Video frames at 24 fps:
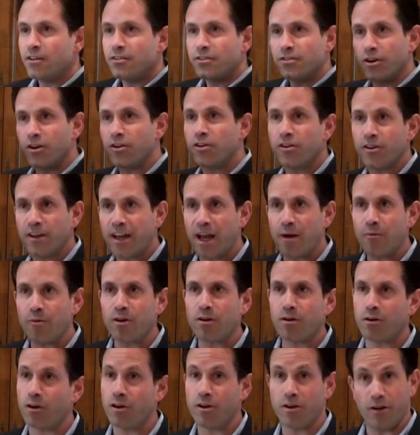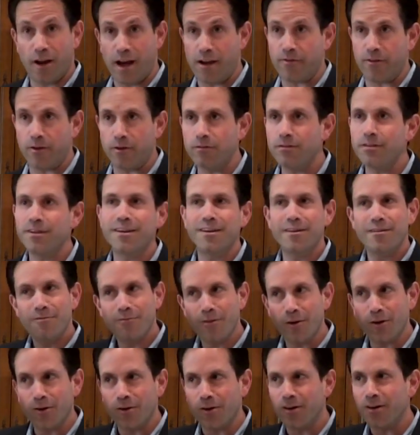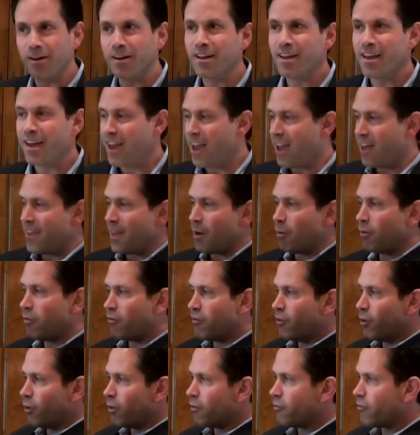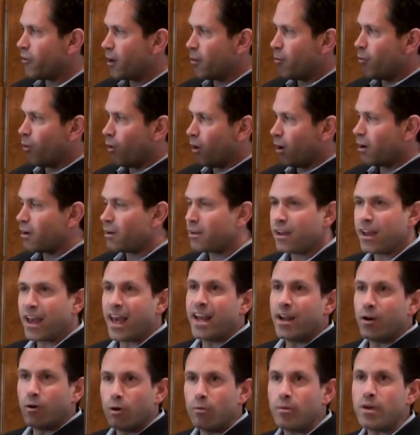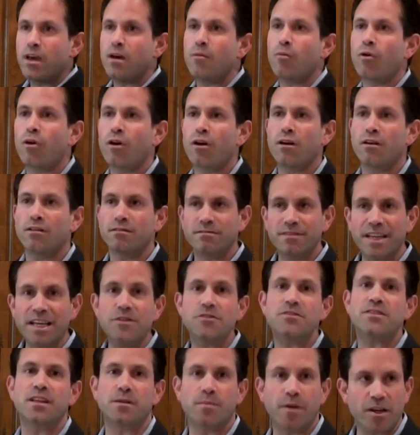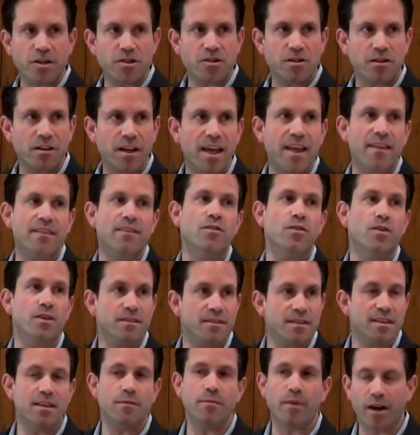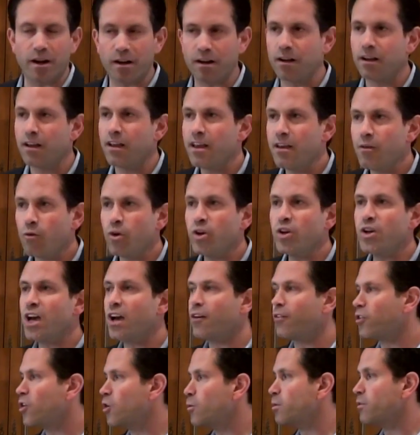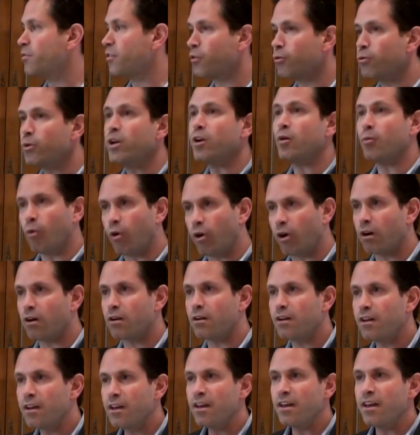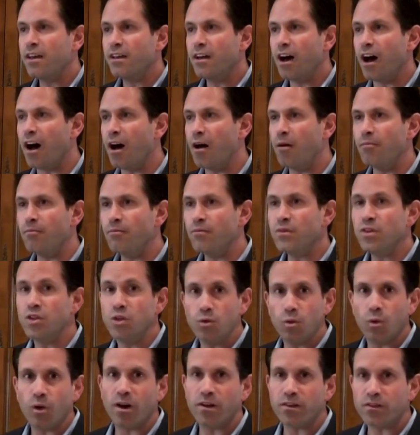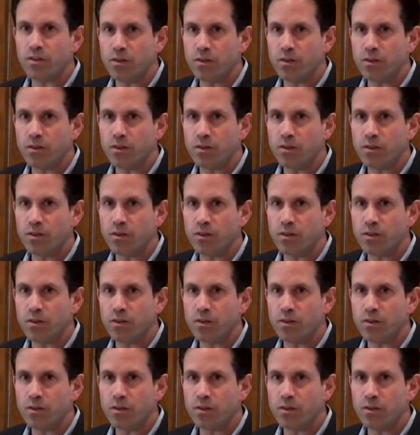Turn your camera, or your iPhone, vertical, and they will fill the frame more, and it will be a more interesting picture, and you can see them better. When you have a group of 3 or more, you want